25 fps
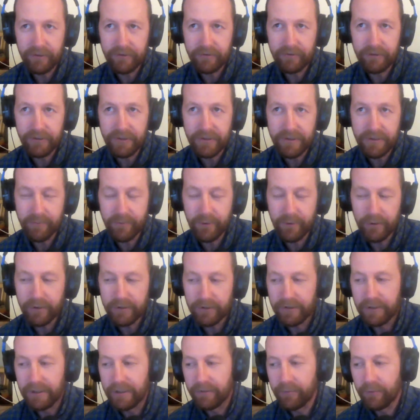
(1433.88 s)
It's
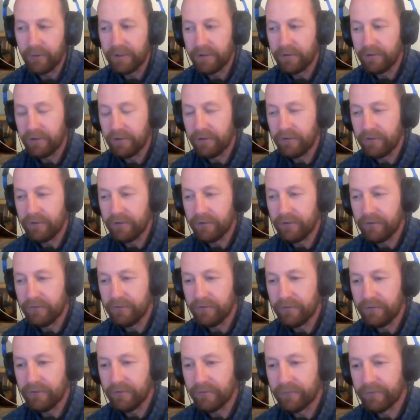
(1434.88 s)
important, like when
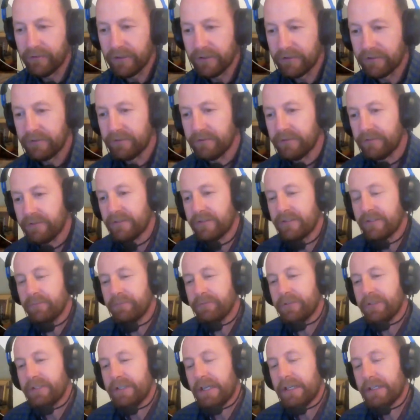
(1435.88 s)
you've got
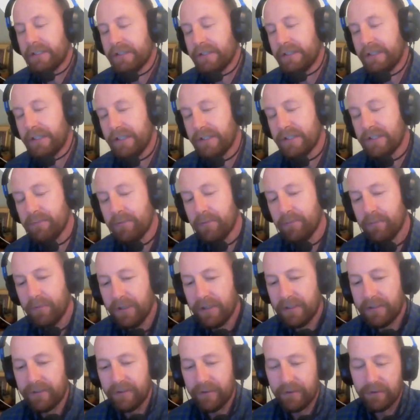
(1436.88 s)
something that needs to be
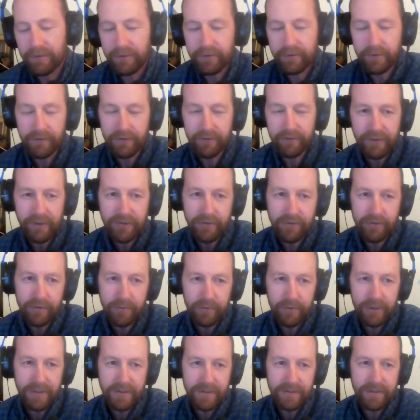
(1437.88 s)
built or a feature
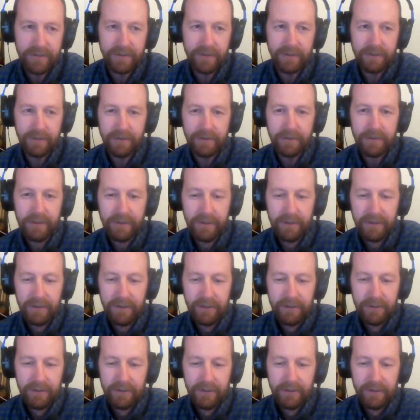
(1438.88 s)
request, to
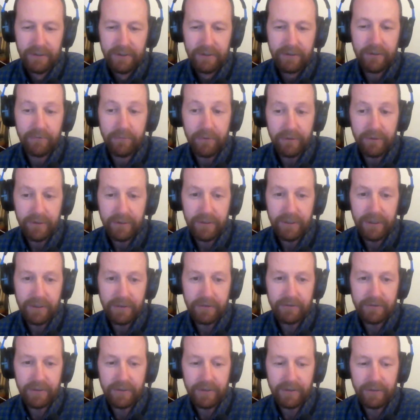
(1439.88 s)

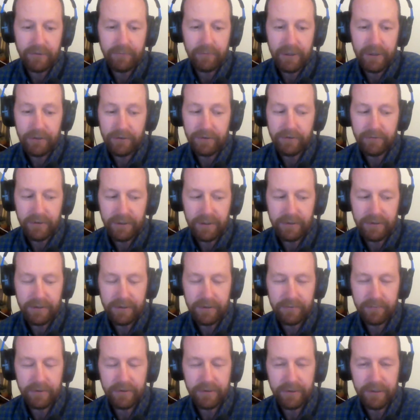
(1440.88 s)
communicate. The better you are at
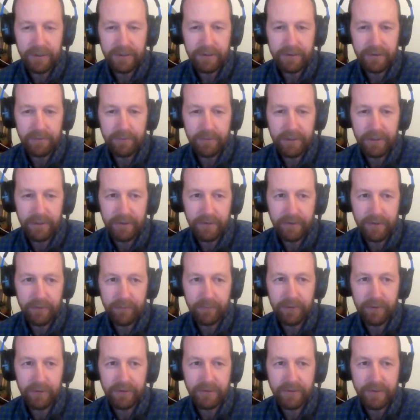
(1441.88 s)
communicating, the better the
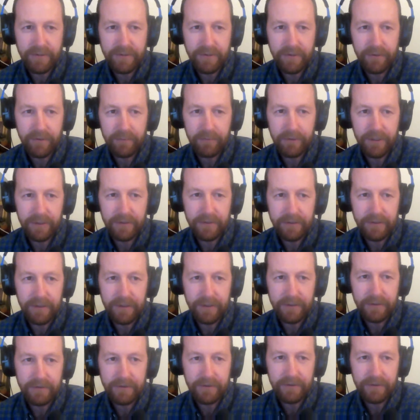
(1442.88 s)
product is going to be at the end.